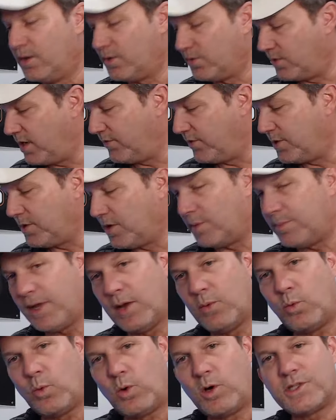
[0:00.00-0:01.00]
Rev it up
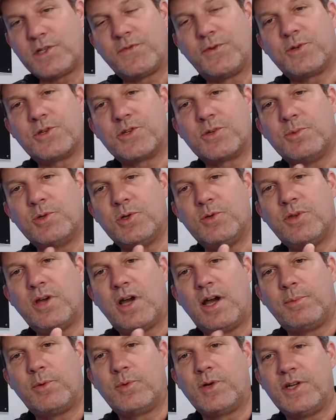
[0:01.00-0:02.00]
and watch for smooth
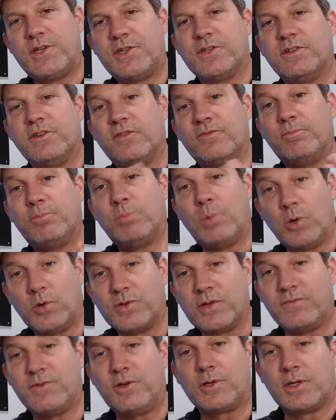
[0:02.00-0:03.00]
operation of
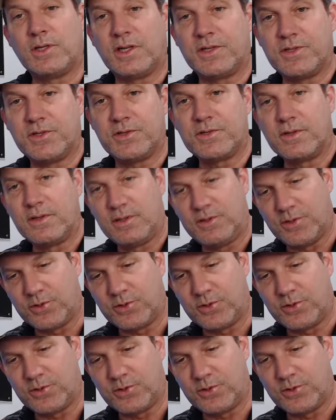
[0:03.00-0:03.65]
both of your clutches.